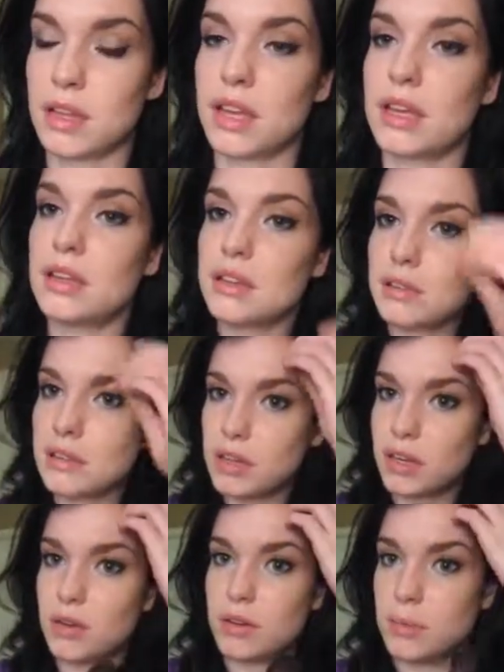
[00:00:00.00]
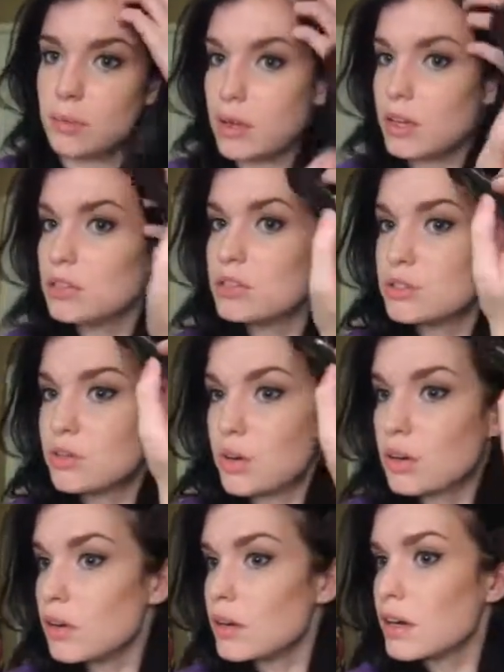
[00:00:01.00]
like, you know, in the big
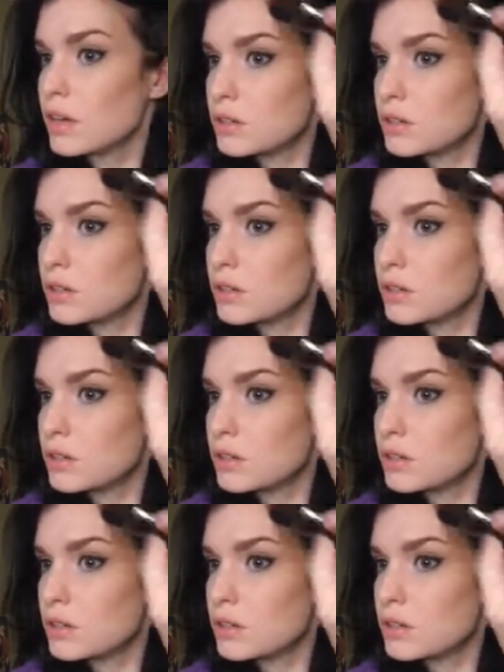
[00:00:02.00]
stroke like